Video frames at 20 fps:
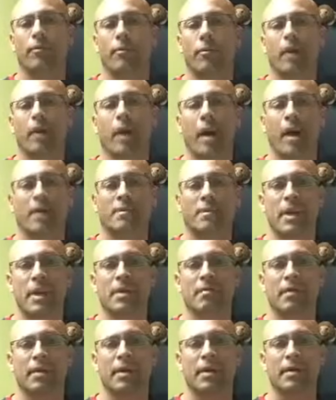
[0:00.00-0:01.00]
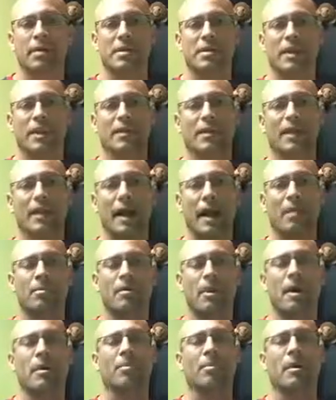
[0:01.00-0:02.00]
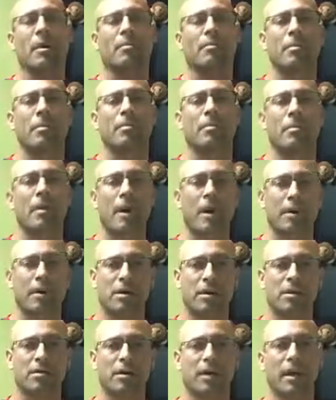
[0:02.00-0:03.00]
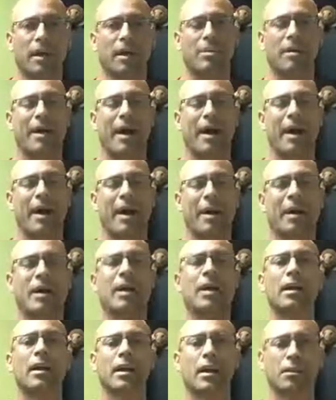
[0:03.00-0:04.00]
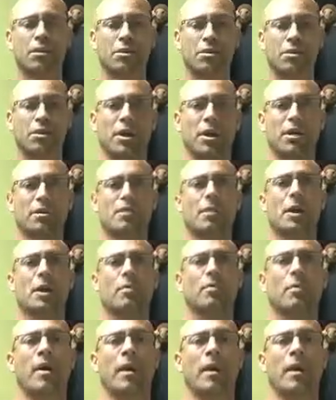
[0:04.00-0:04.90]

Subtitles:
for a laptop, where you can set the laptop up, the monitor screen up high, get your chair set